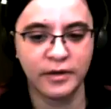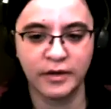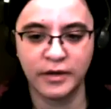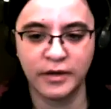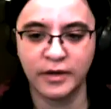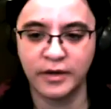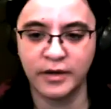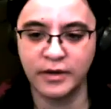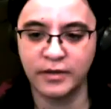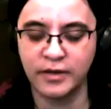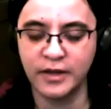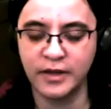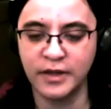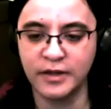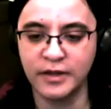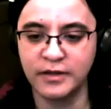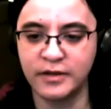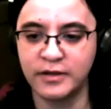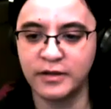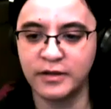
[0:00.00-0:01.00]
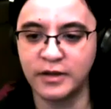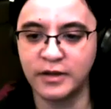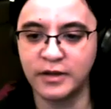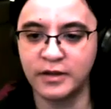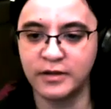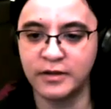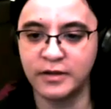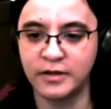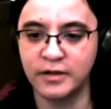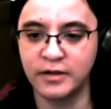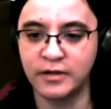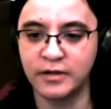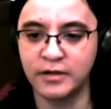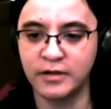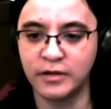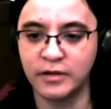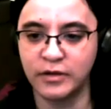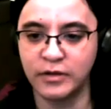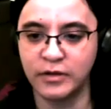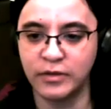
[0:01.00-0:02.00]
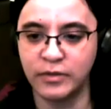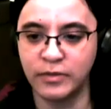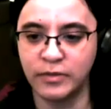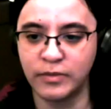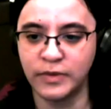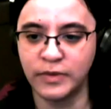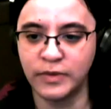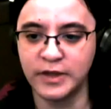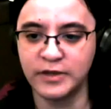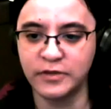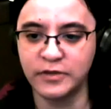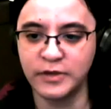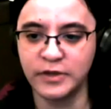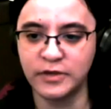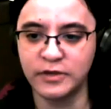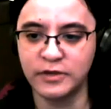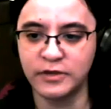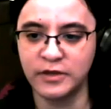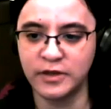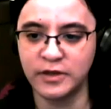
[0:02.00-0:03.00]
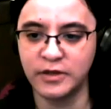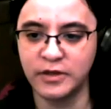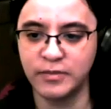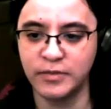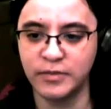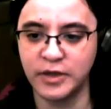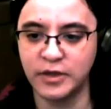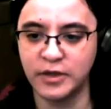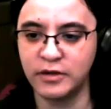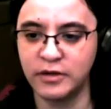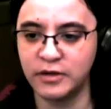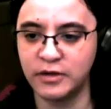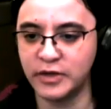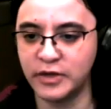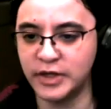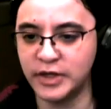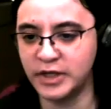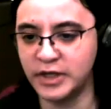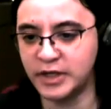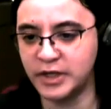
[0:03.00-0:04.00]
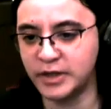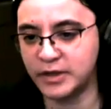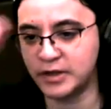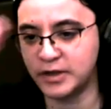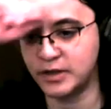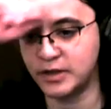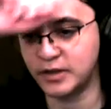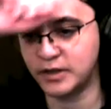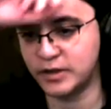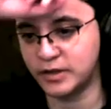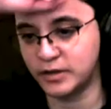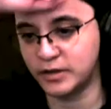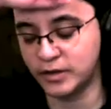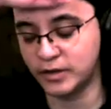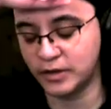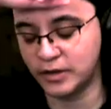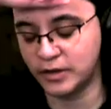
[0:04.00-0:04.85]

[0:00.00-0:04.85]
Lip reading: I think that sounds like that's it. So thanks, folks. I'll go ahead and get the